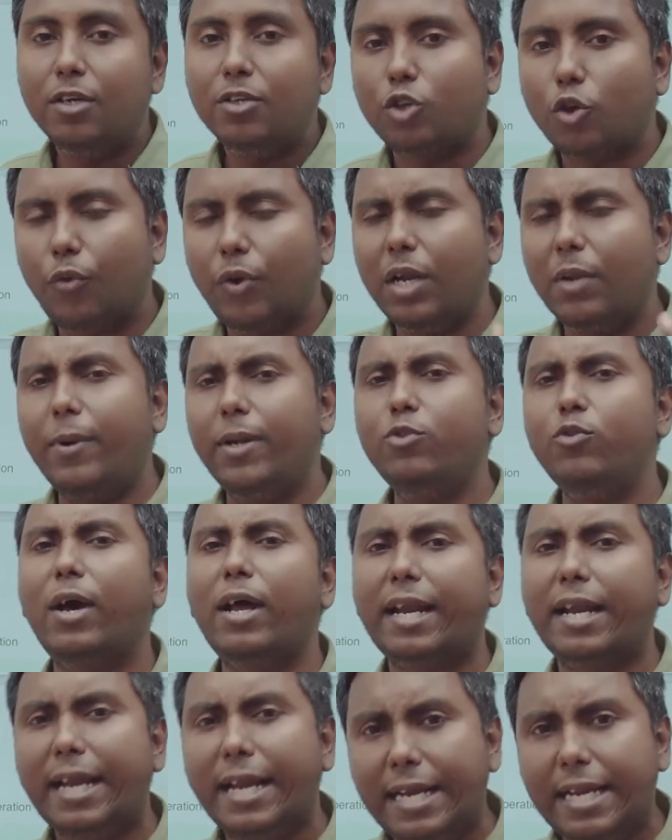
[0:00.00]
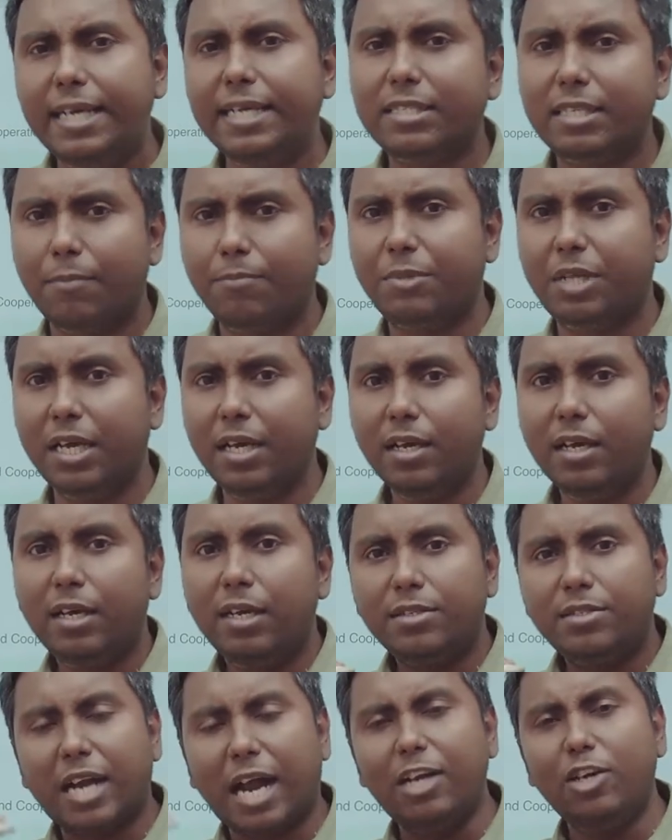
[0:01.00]
so whenever you are reading something
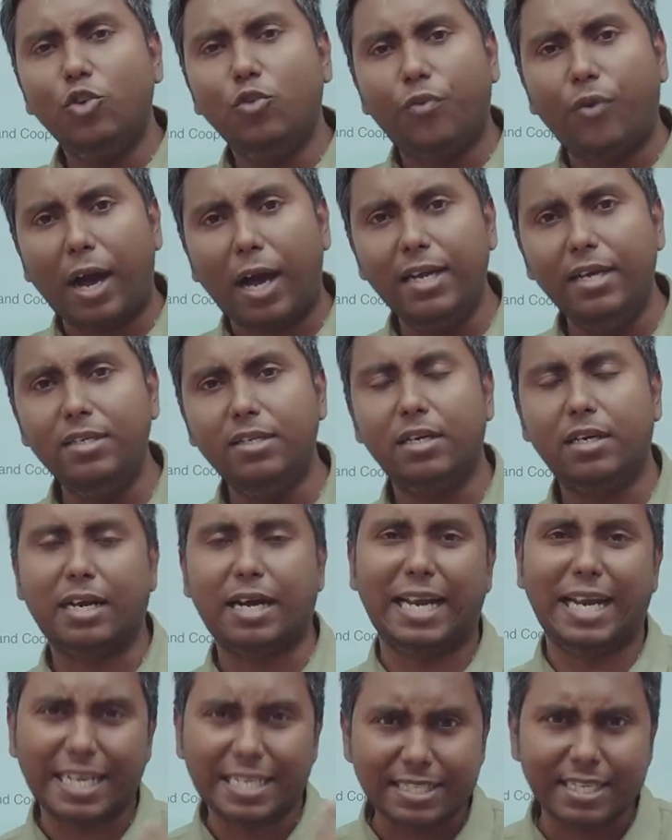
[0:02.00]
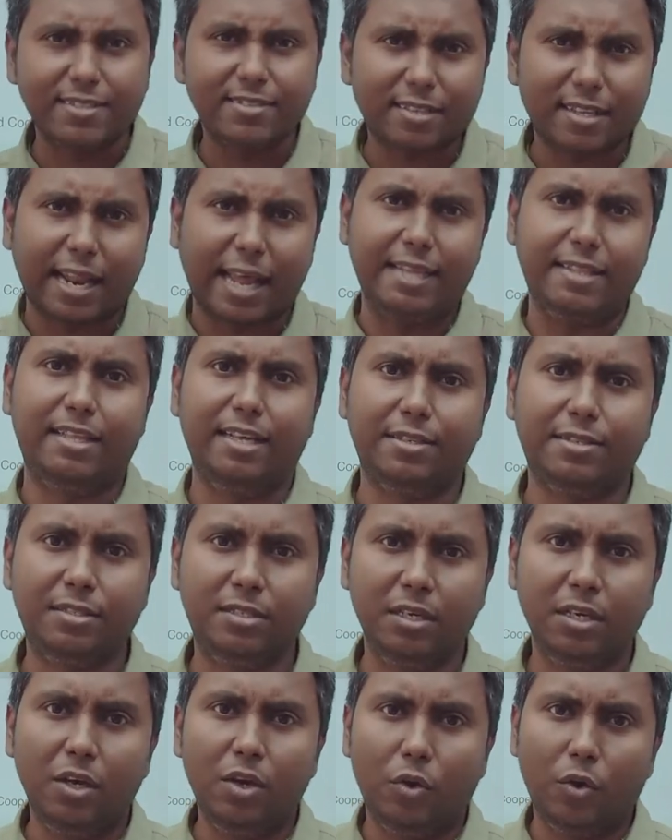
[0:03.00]
try to find connections like this
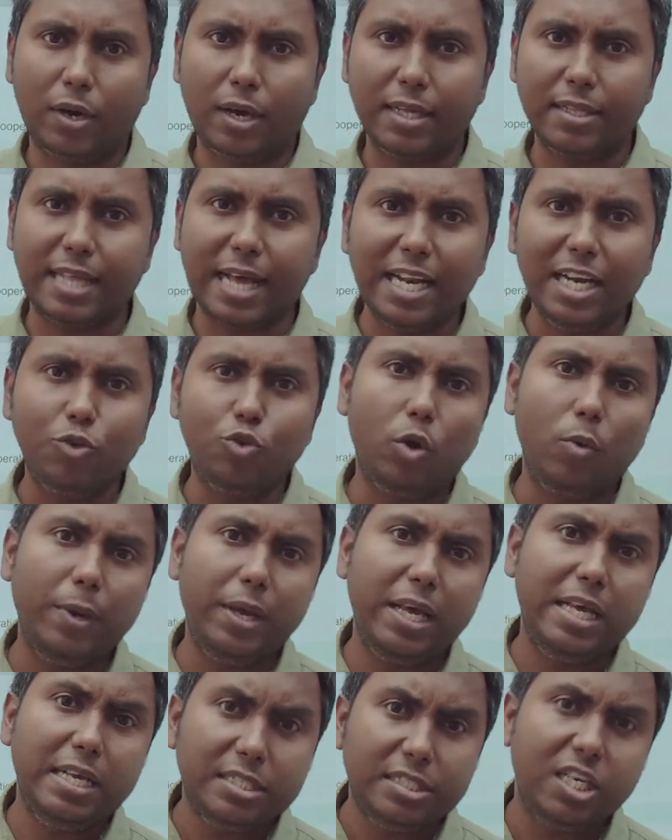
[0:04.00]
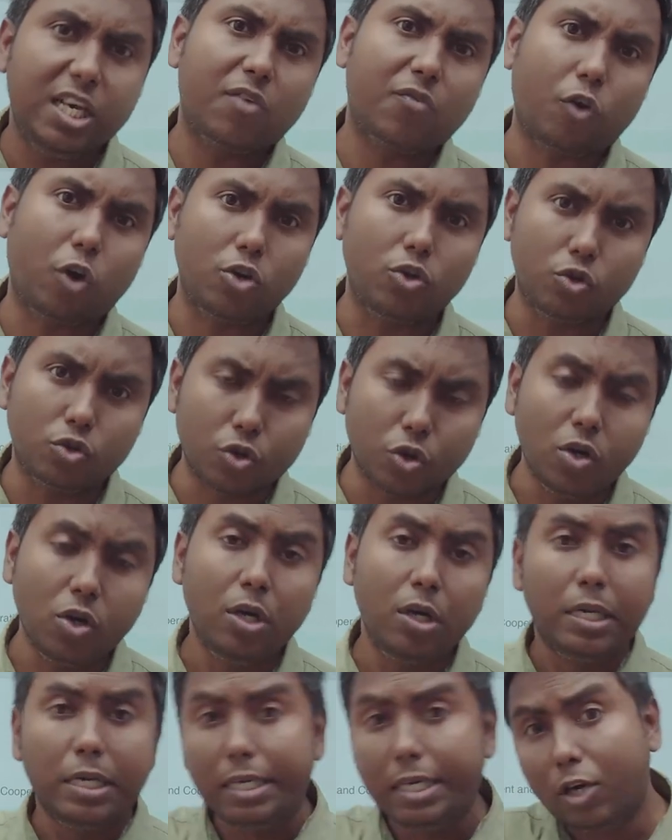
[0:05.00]
okay then it will be easier for you to
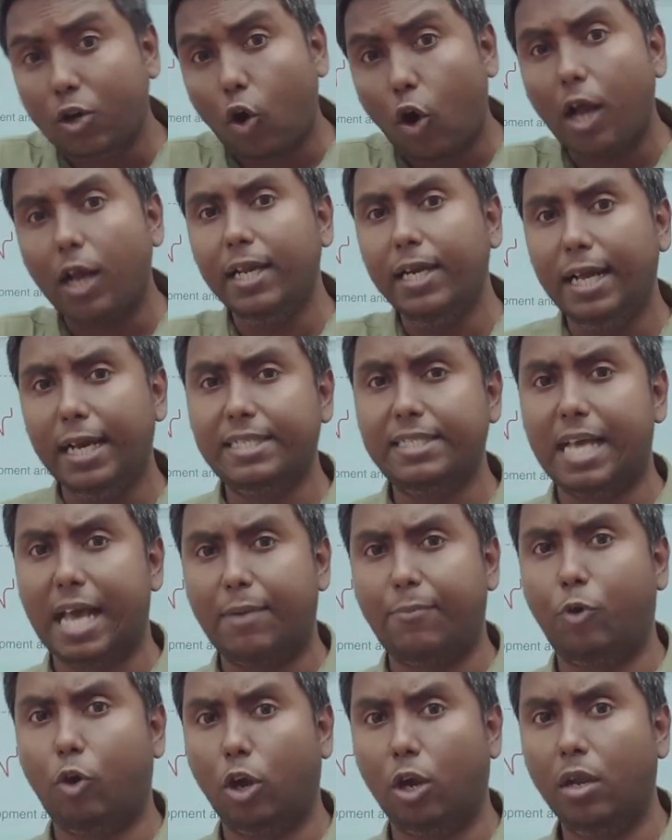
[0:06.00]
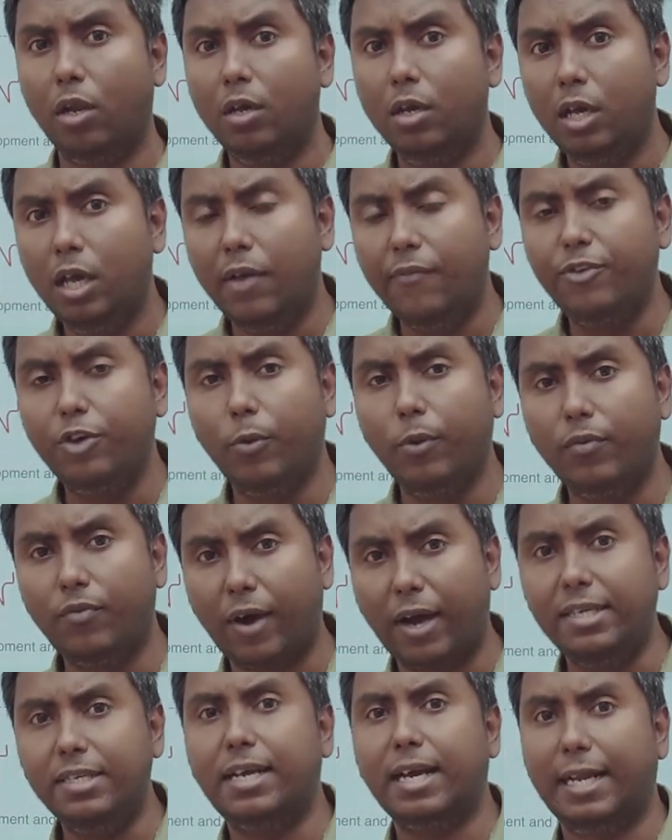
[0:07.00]
recall in exam hall if you will
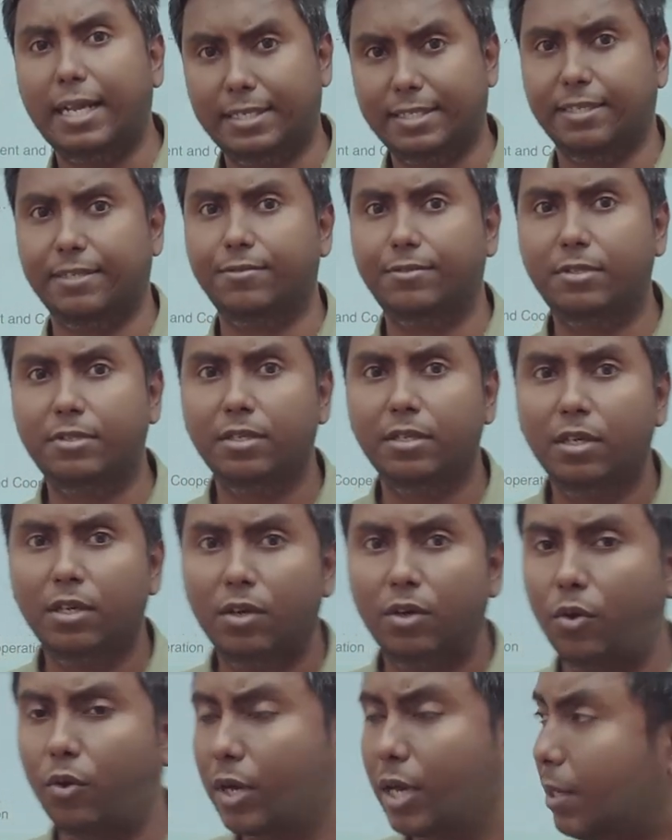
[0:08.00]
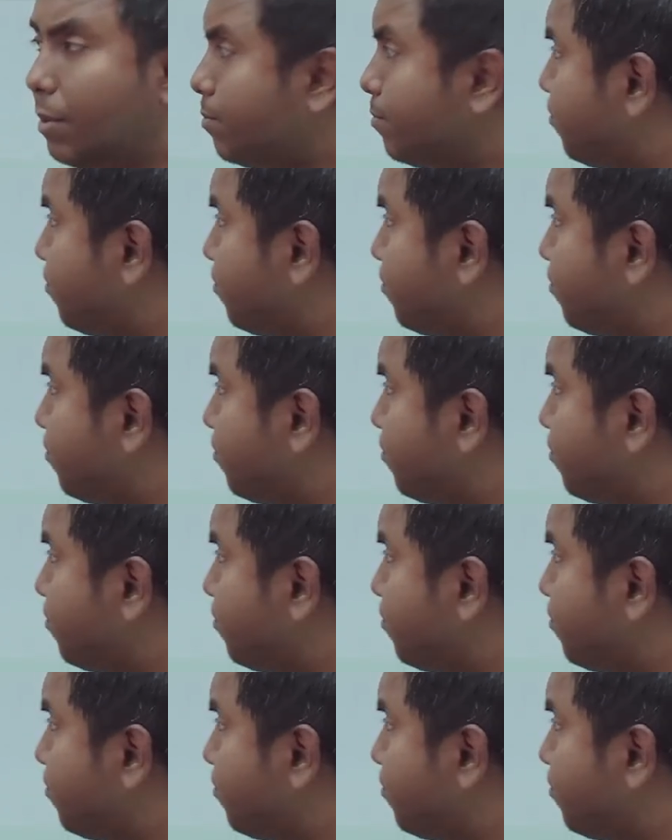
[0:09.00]
find connections okay